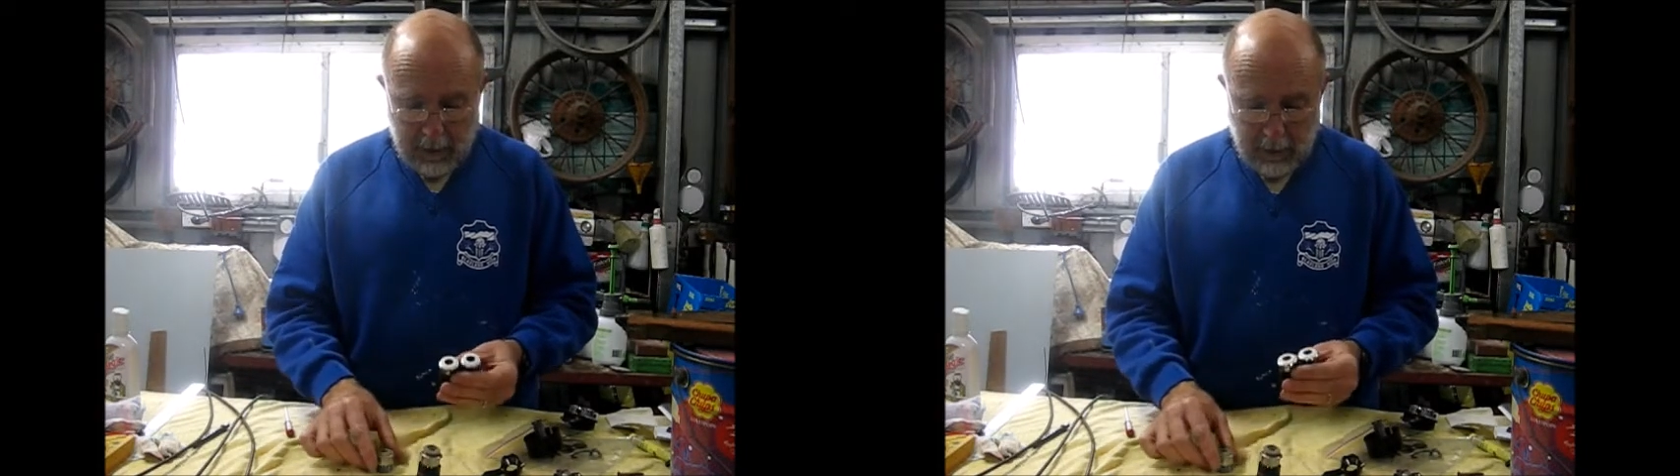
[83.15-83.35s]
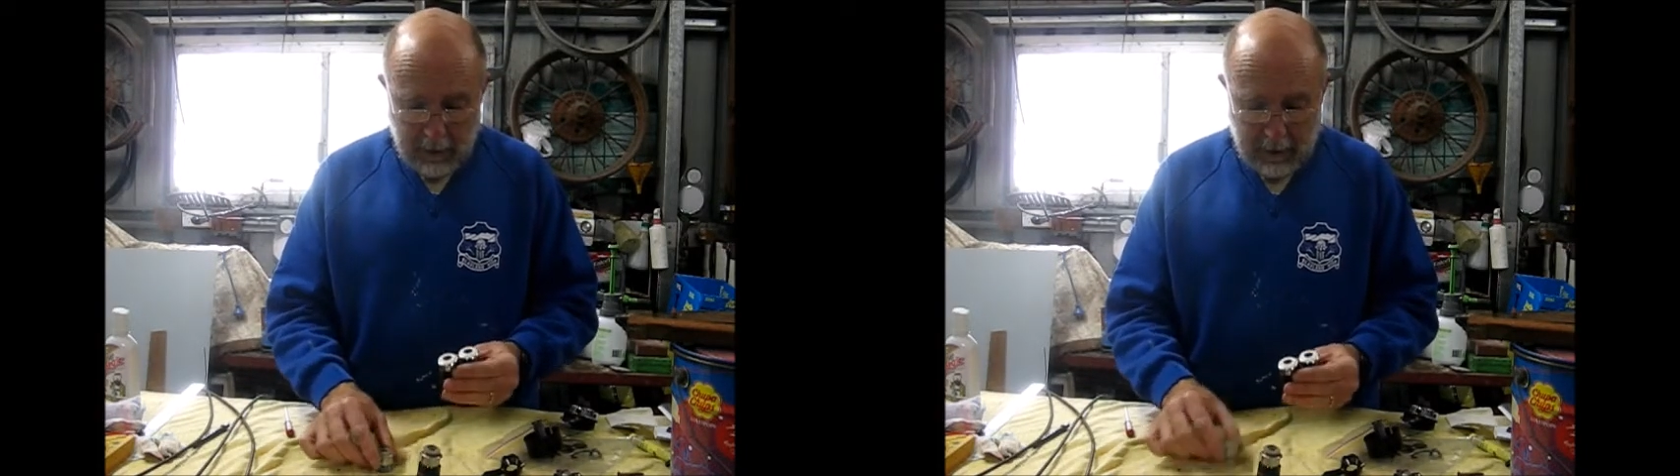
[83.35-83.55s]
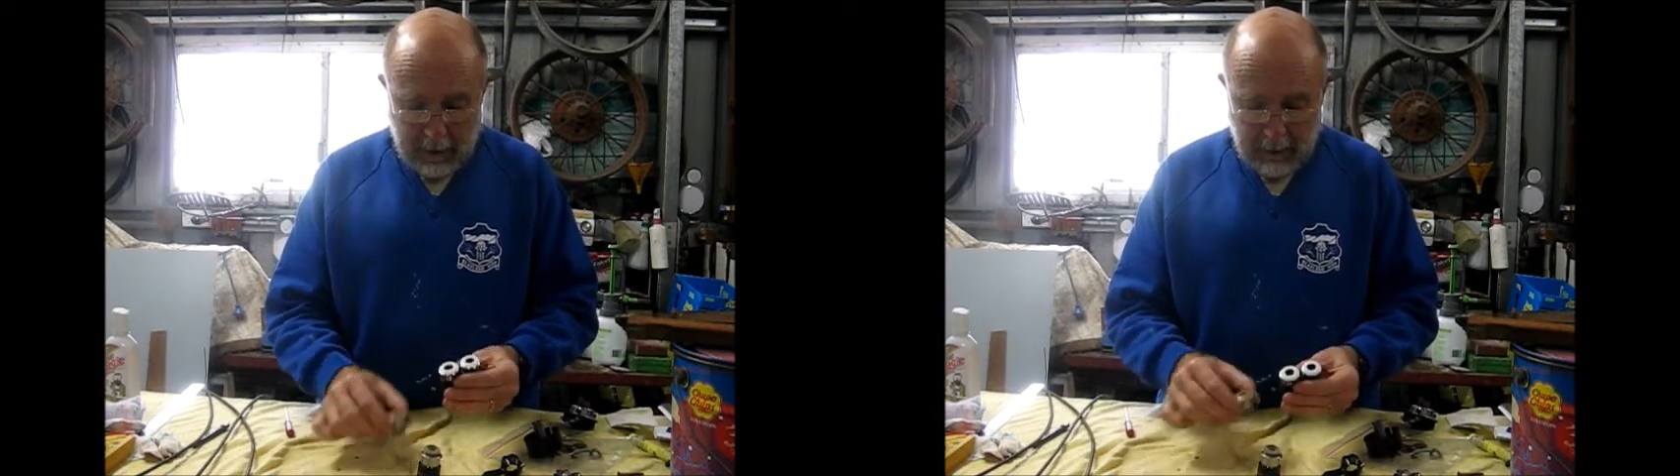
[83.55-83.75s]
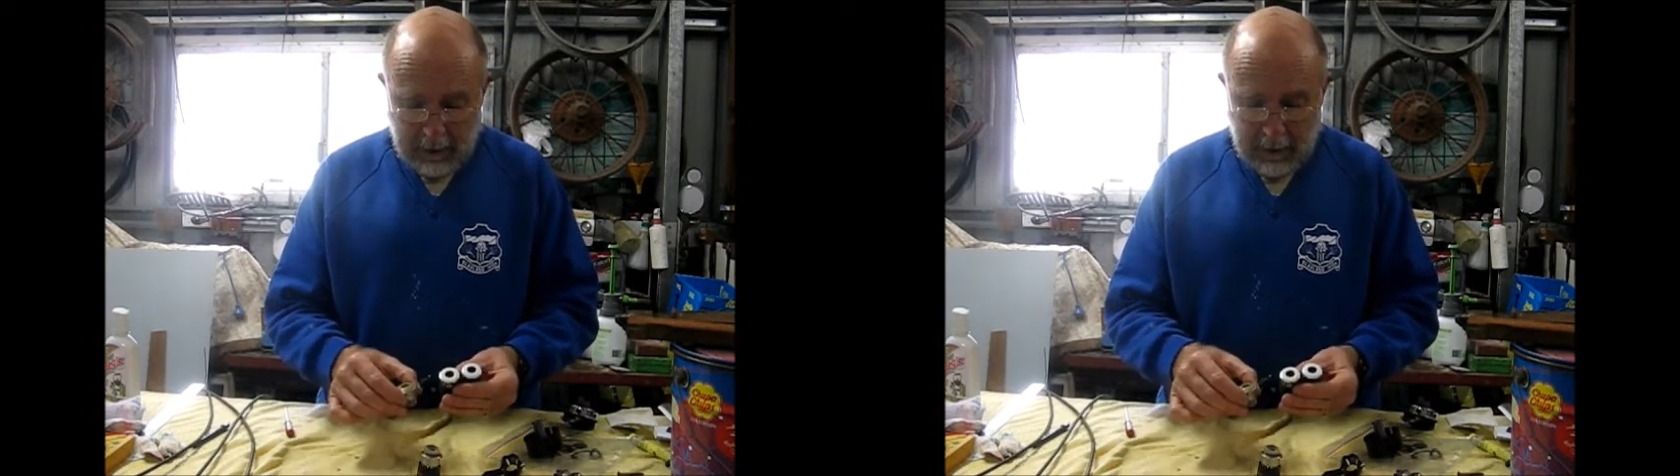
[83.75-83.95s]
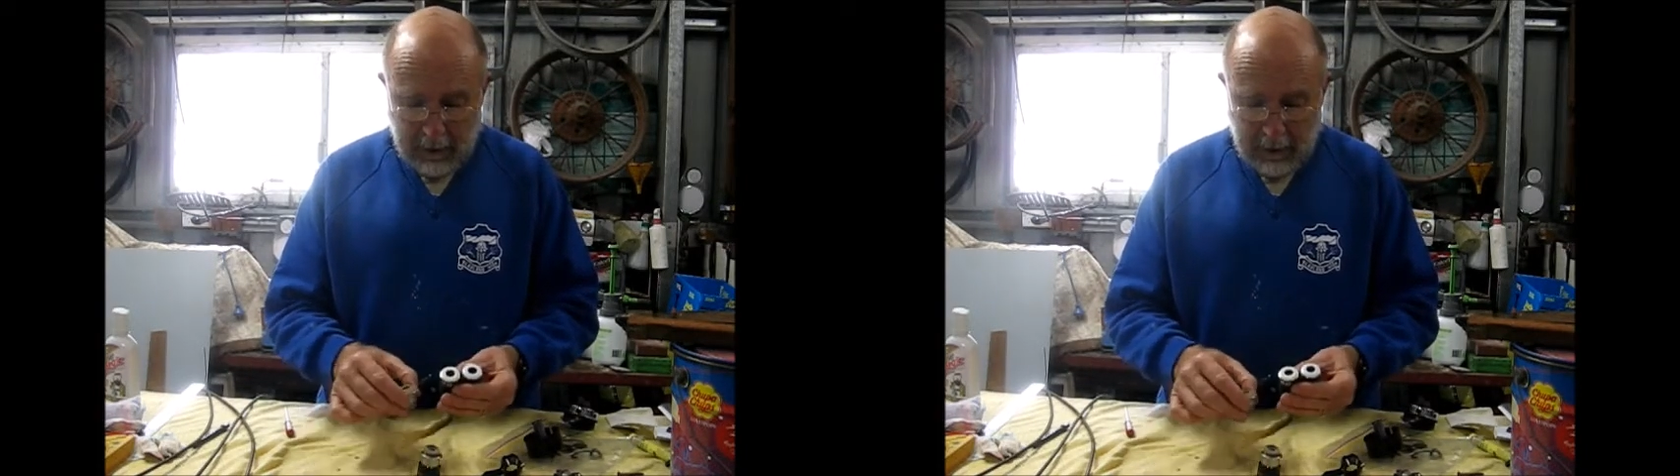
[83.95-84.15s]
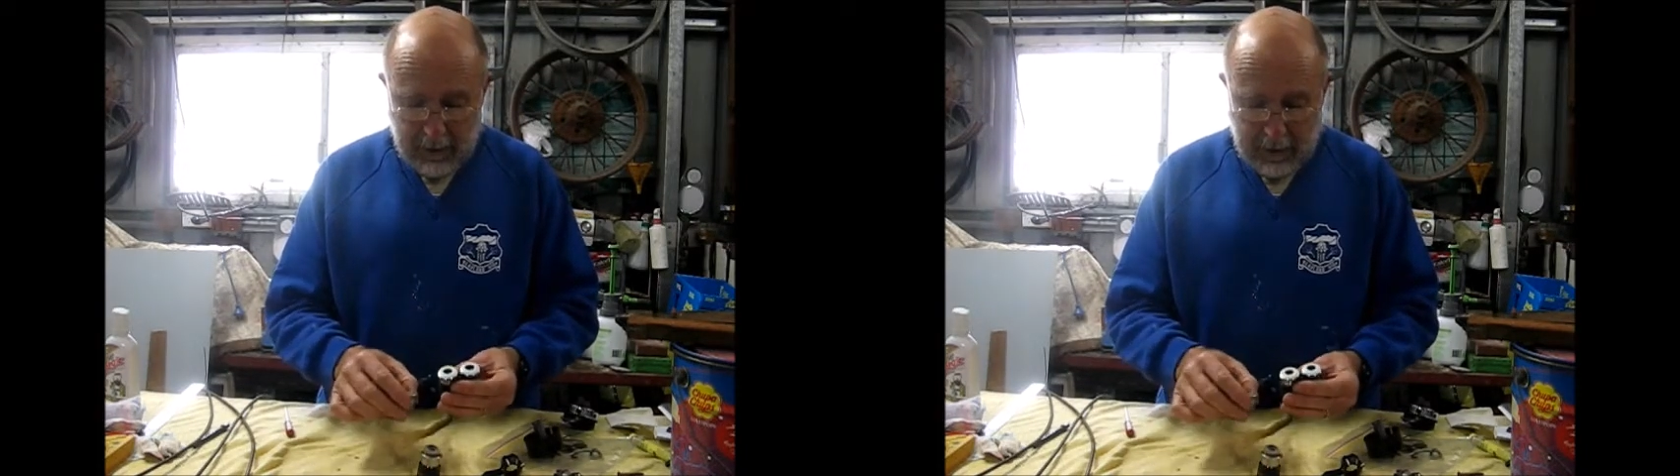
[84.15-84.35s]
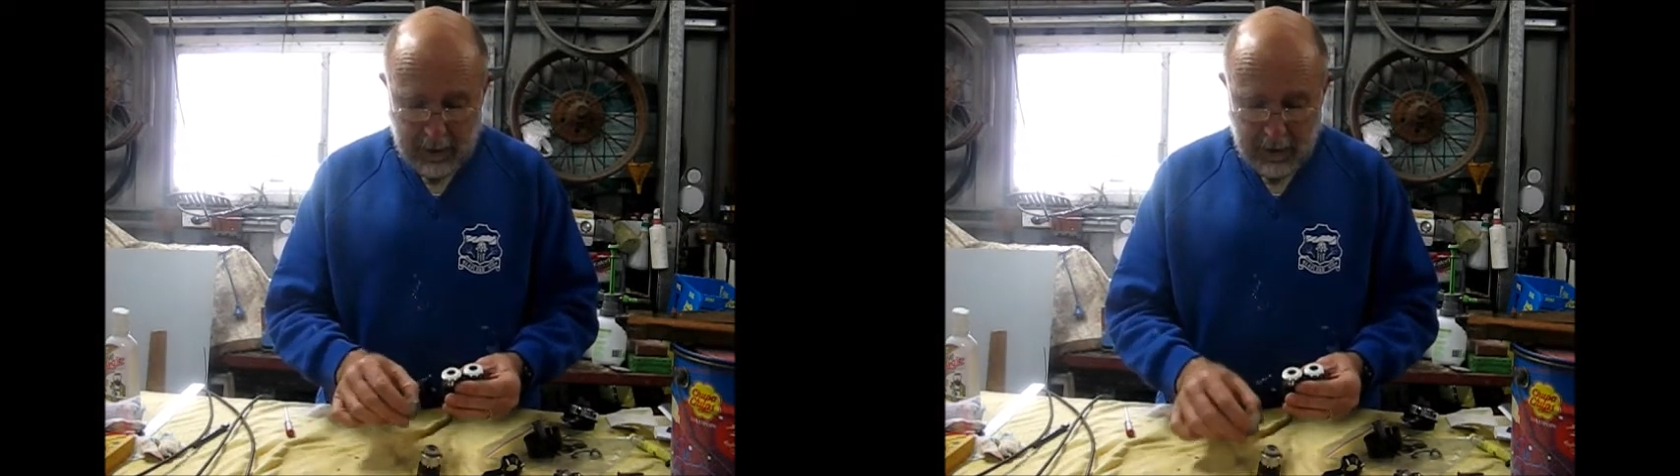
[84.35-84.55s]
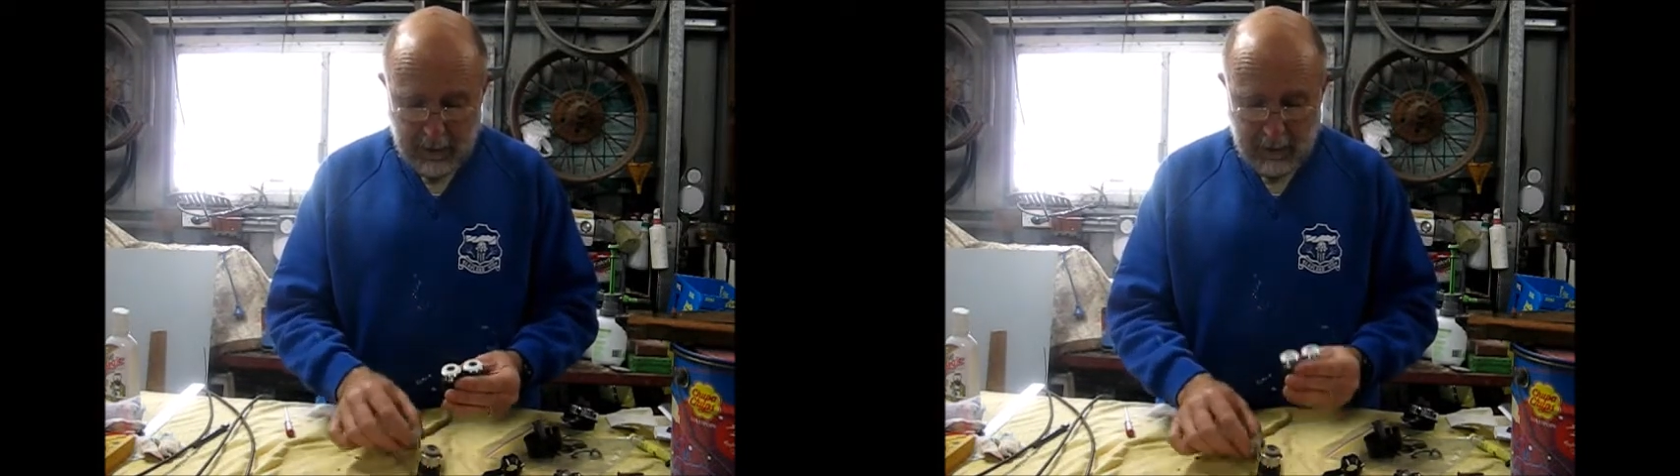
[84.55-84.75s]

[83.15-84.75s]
good enough to go on the dash,